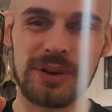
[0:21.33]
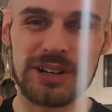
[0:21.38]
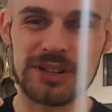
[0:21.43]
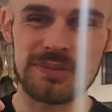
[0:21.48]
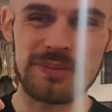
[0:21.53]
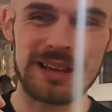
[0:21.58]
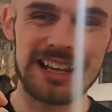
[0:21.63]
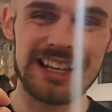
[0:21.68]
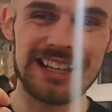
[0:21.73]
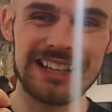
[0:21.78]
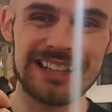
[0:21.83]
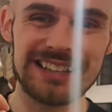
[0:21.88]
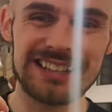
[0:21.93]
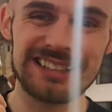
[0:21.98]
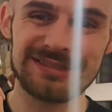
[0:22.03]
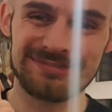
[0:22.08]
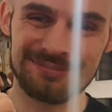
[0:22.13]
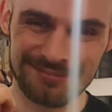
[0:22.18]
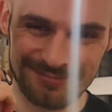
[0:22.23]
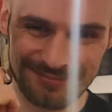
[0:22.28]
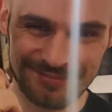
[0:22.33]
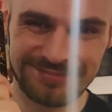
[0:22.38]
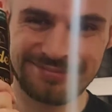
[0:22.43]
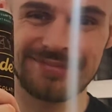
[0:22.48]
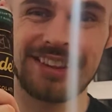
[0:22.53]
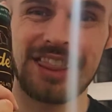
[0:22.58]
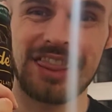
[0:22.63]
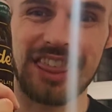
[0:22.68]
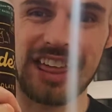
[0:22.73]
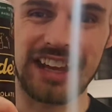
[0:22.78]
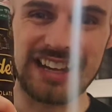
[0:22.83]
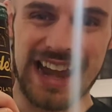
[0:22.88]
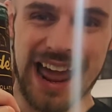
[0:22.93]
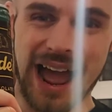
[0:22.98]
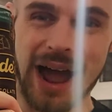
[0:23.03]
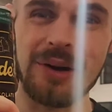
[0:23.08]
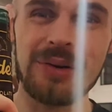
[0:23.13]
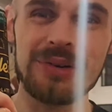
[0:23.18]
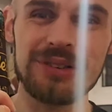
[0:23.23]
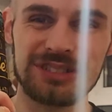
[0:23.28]
which means they
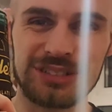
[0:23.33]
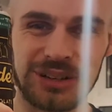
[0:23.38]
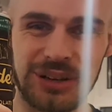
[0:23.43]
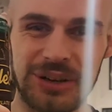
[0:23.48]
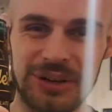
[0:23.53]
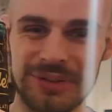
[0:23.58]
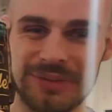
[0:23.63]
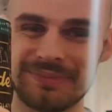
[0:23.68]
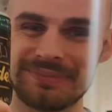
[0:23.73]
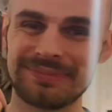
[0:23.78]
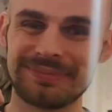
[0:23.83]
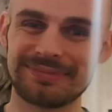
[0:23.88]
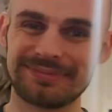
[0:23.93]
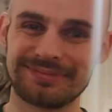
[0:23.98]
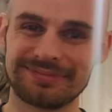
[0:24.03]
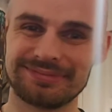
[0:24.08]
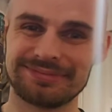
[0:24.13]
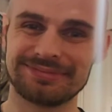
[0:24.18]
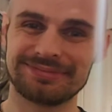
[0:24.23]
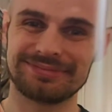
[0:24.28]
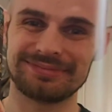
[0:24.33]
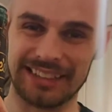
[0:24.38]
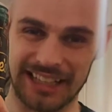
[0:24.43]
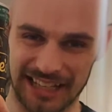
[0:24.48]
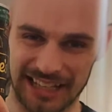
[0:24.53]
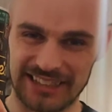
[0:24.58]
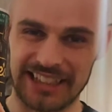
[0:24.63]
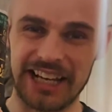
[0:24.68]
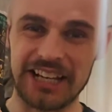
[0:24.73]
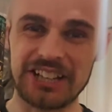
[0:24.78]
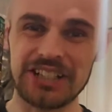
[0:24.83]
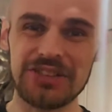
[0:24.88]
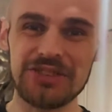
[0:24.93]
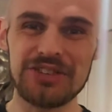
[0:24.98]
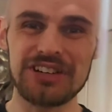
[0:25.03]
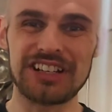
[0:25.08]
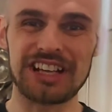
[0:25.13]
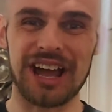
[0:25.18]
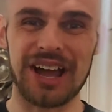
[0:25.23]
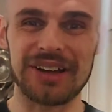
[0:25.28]
now do. Let's get into the
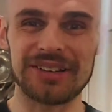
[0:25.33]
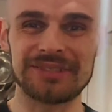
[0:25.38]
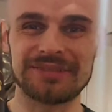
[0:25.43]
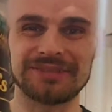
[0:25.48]
video.